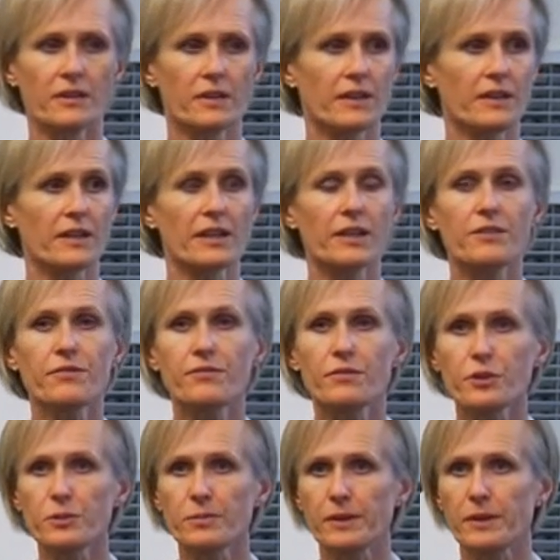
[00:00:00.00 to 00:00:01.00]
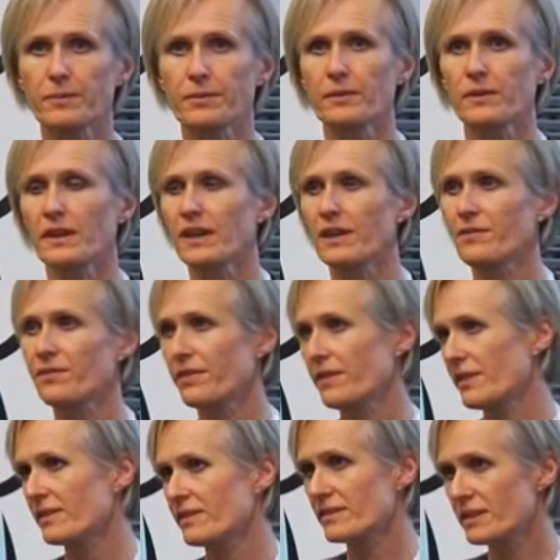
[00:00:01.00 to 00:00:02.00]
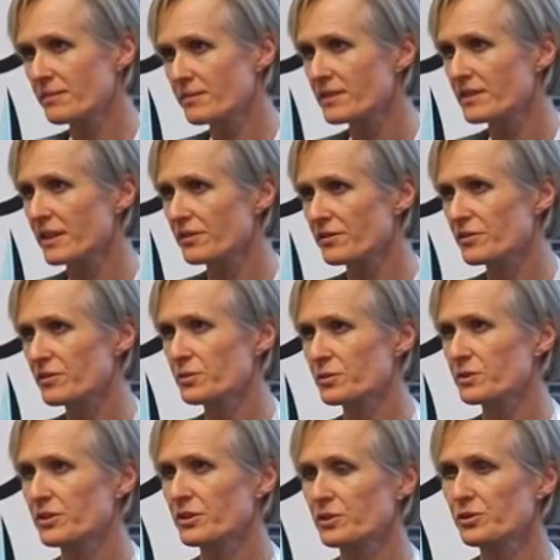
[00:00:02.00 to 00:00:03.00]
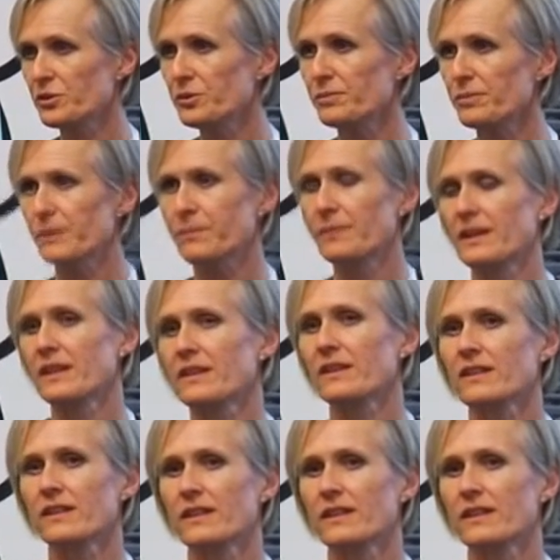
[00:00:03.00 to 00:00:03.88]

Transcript: a lucky few people have their stem cells stored in a cord blood bank.